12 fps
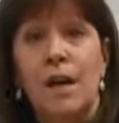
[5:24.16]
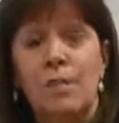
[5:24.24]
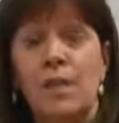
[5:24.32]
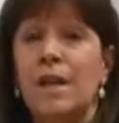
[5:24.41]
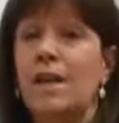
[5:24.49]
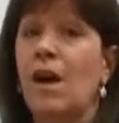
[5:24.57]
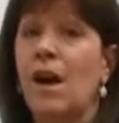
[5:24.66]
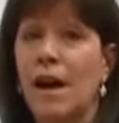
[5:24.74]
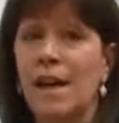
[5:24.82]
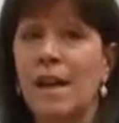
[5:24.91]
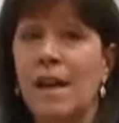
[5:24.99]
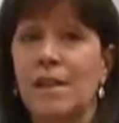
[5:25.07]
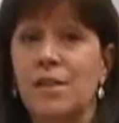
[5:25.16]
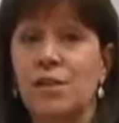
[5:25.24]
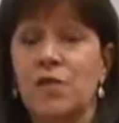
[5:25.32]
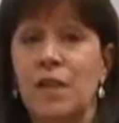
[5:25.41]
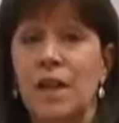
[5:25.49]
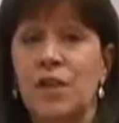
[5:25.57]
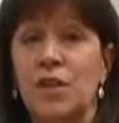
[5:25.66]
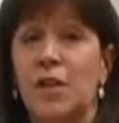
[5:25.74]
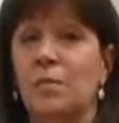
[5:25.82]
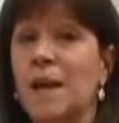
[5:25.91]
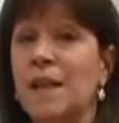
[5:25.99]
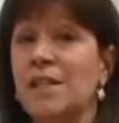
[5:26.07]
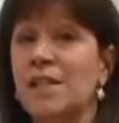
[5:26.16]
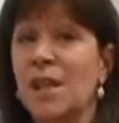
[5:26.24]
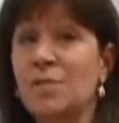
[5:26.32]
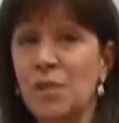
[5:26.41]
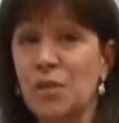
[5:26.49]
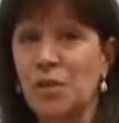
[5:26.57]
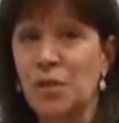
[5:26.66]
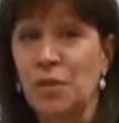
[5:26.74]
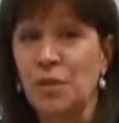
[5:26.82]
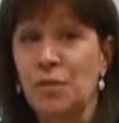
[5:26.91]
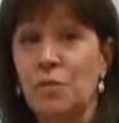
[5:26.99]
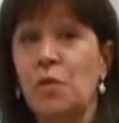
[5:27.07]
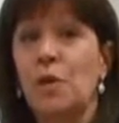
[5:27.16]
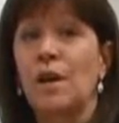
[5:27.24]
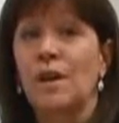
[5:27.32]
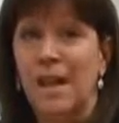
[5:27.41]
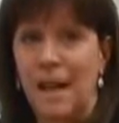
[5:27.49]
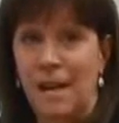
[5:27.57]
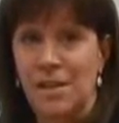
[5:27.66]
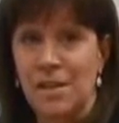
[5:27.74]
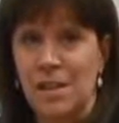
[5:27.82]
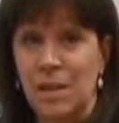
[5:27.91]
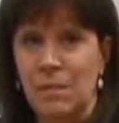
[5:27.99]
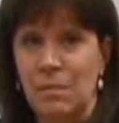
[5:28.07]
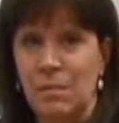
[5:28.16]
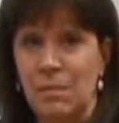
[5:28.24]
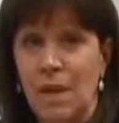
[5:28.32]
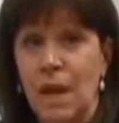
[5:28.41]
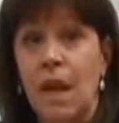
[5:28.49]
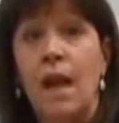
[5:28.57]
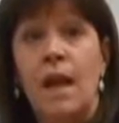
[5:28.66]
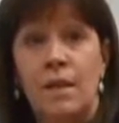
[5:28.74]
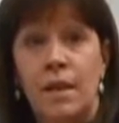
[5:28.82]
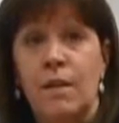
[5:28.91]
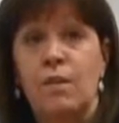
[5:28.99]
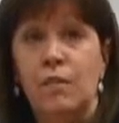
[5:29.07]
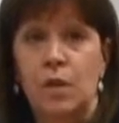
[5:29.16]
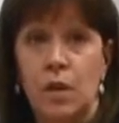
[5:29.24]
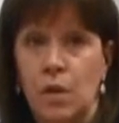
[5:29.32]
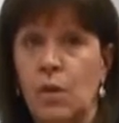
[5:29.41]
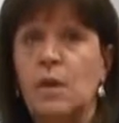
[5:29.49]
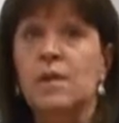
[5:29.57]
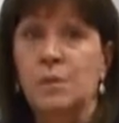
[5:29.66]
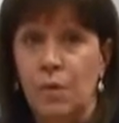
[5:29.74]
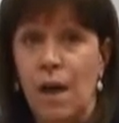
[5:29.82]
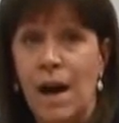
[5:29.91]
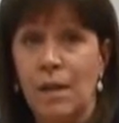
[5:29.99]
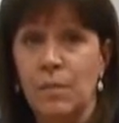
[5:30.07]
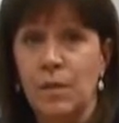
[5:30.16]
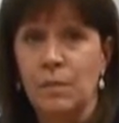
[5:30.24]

but in a high concentration, it might substitute for calcium and therefore cause a problem.